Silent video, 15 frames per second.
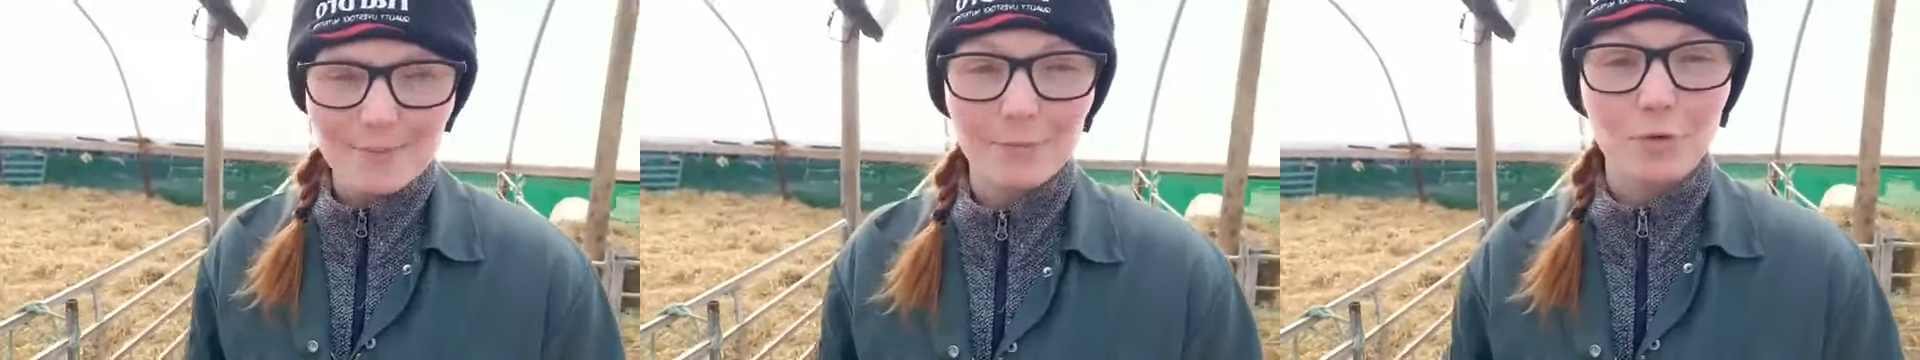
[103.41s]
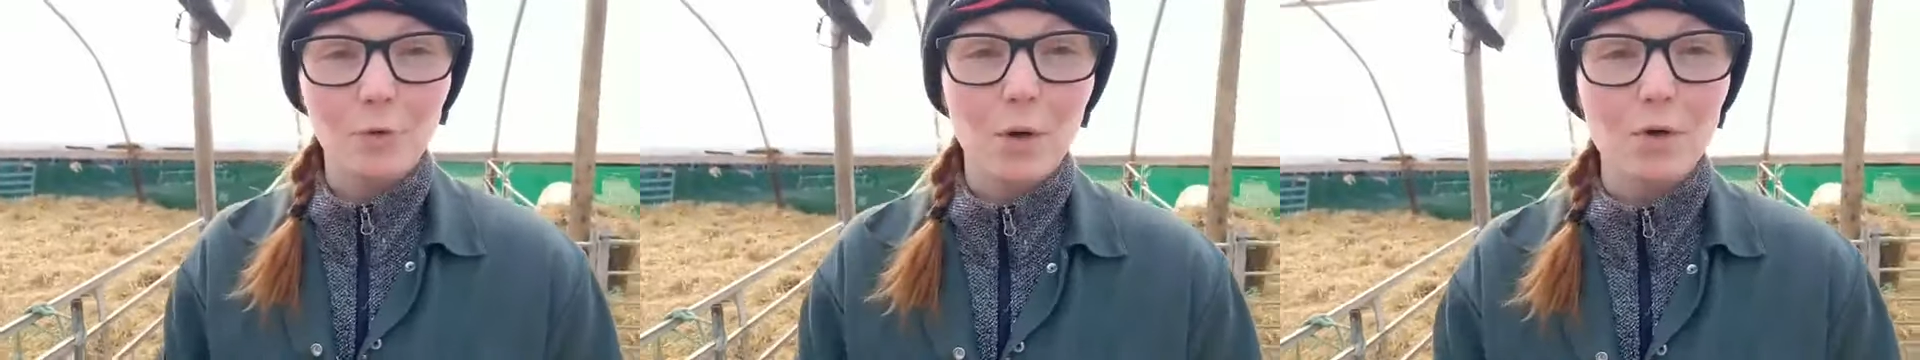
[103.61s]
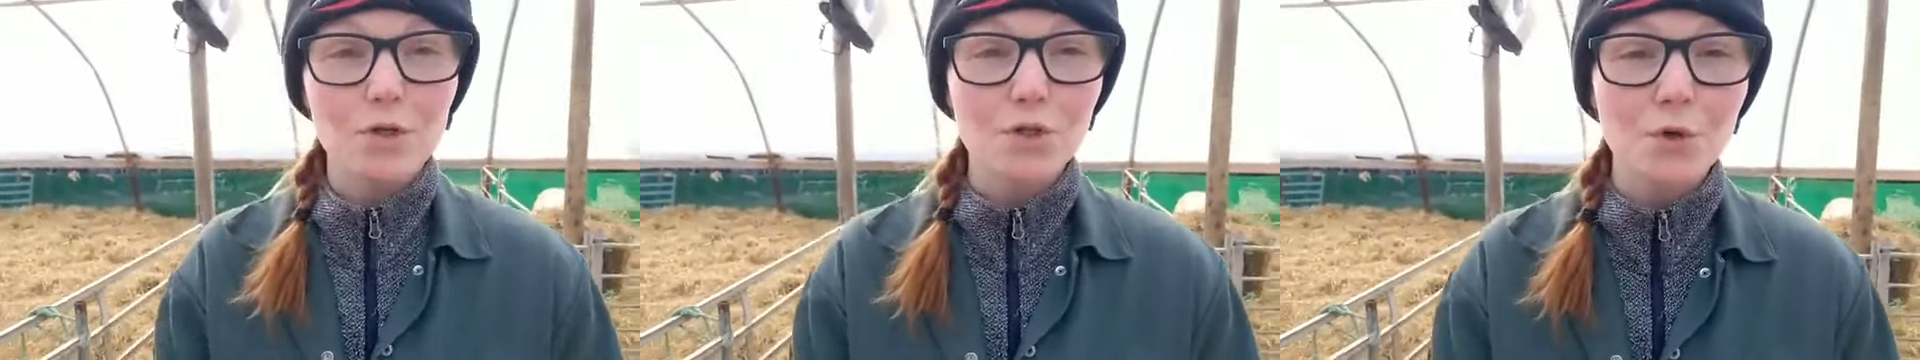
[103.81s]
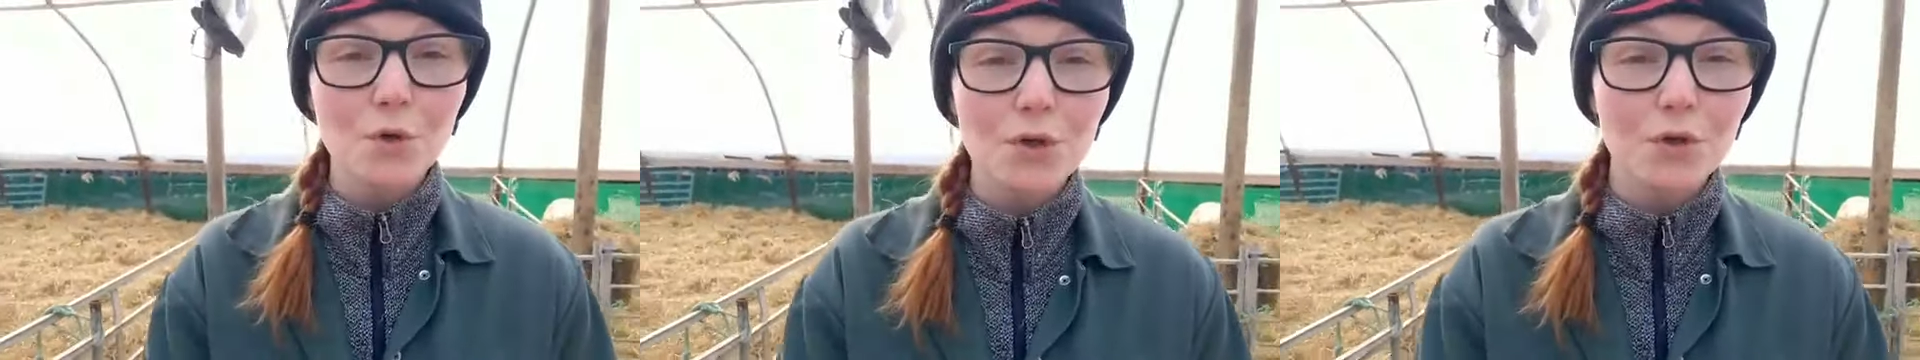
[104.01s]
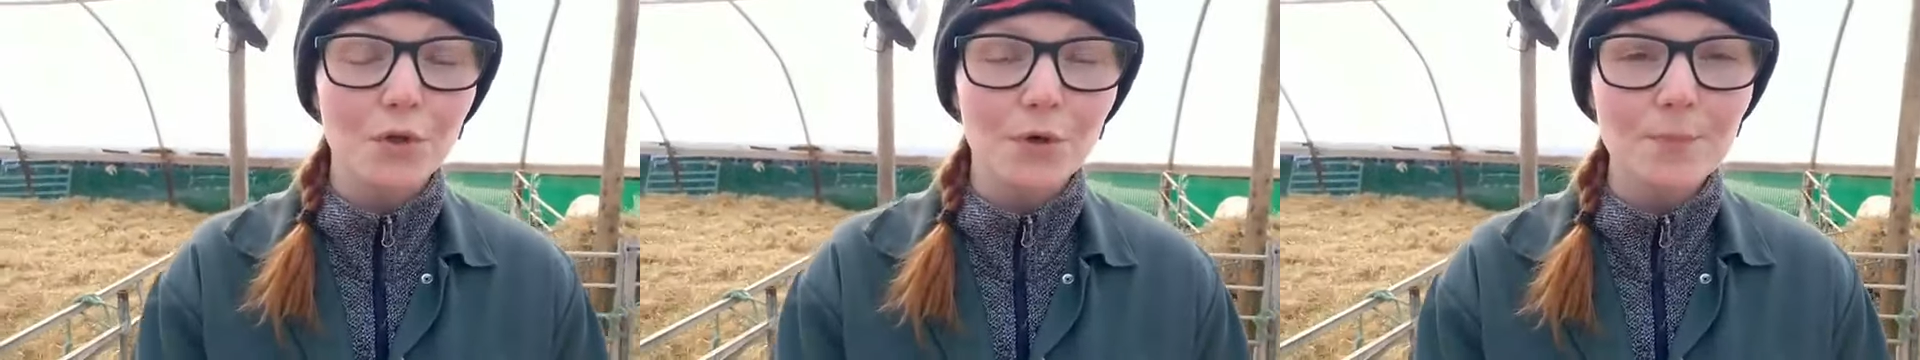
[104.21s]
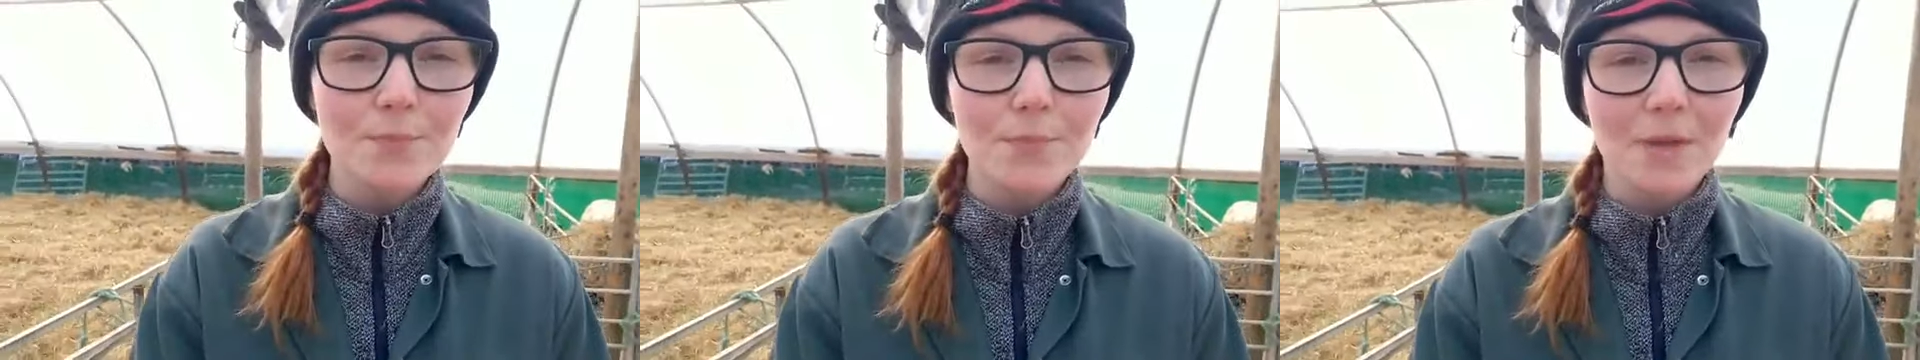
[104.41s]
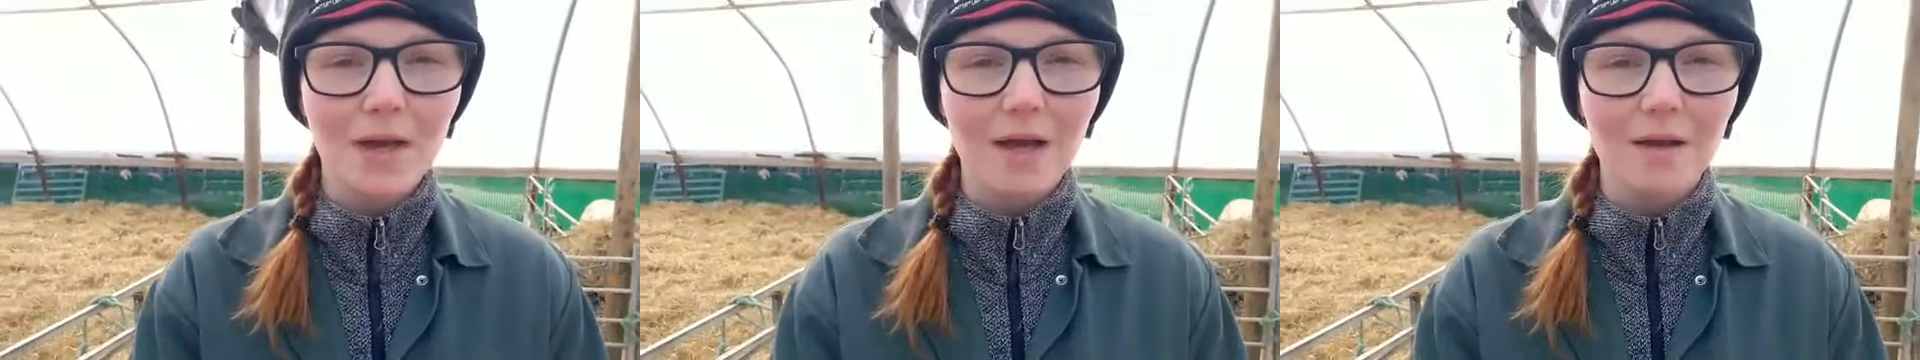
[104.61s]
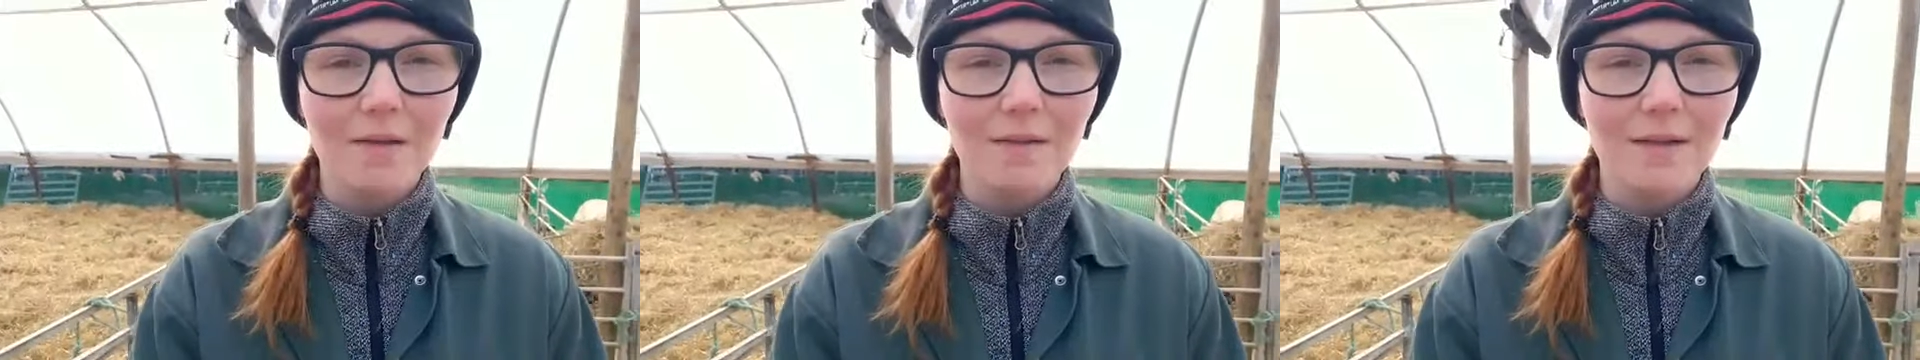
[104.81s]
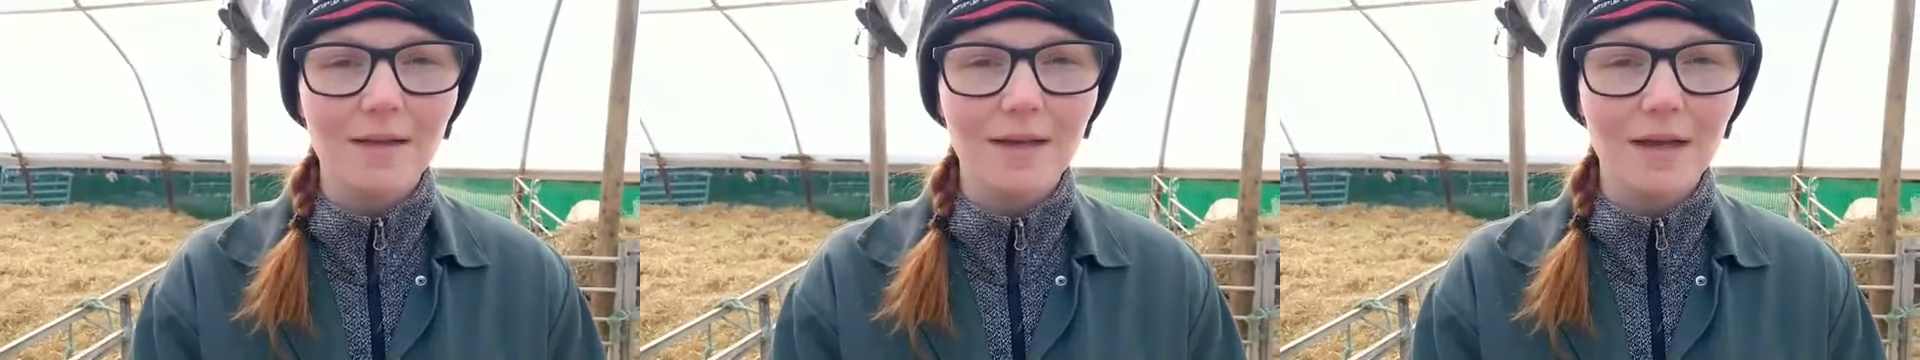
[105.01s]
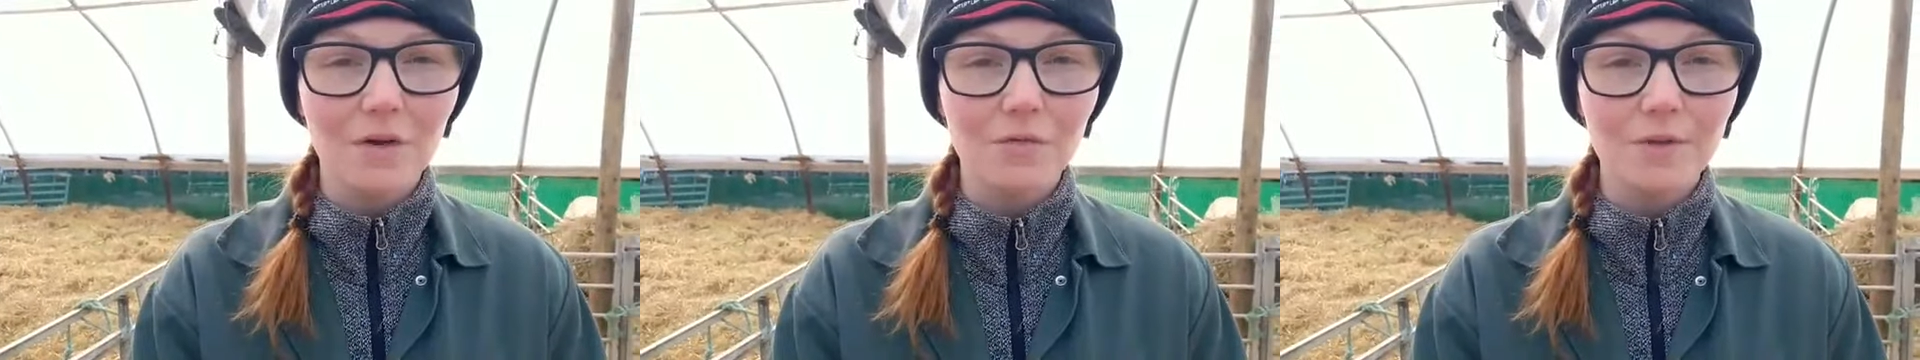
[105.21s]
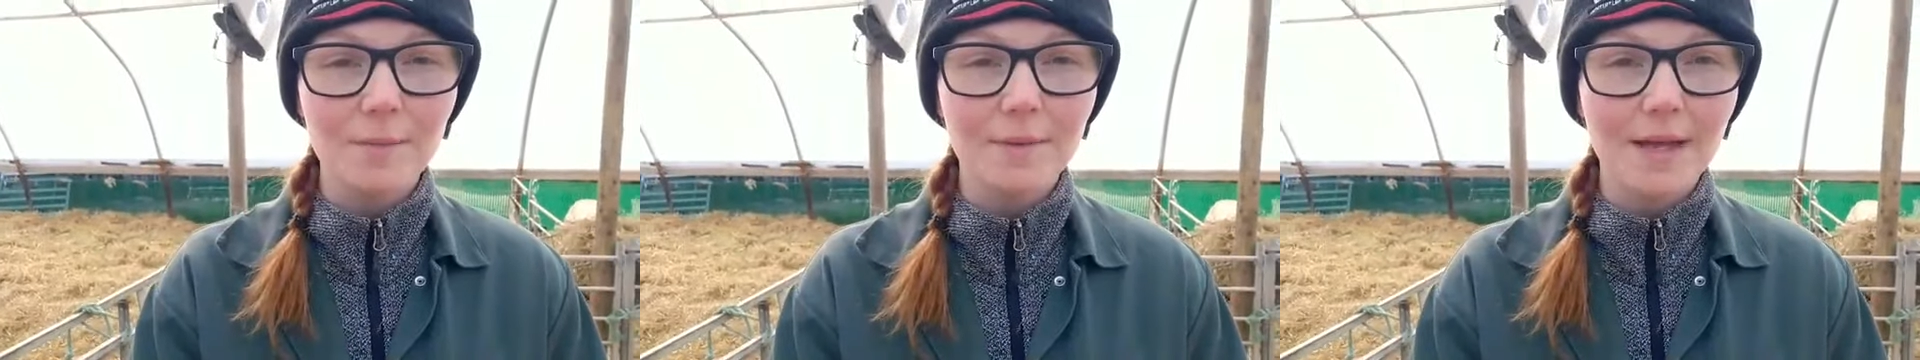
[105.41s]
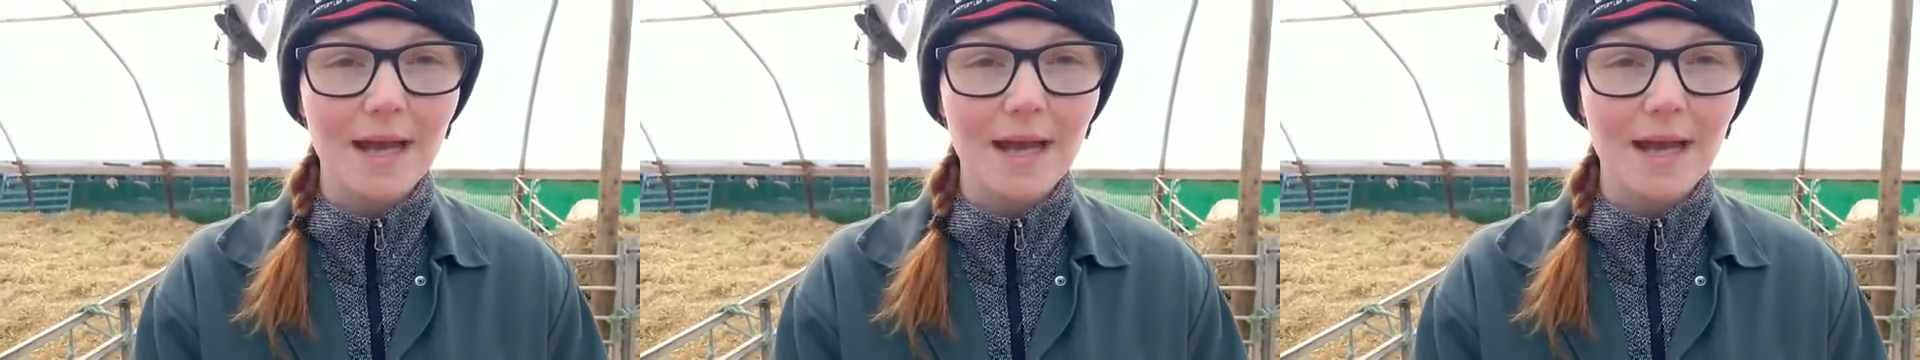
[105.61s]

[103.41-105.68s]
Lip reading: So I'll show you them. I'll flip the